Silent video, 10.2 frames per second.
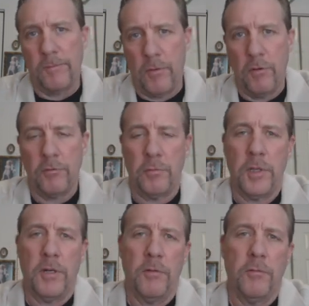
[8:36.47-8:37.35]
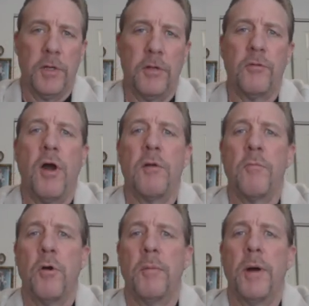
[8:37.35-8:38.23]
of course, we're gonna
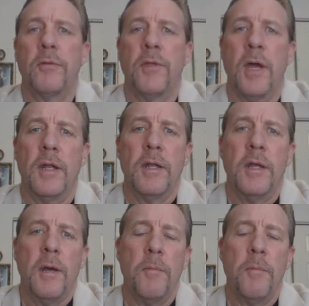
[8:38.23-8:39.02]
talk more about that.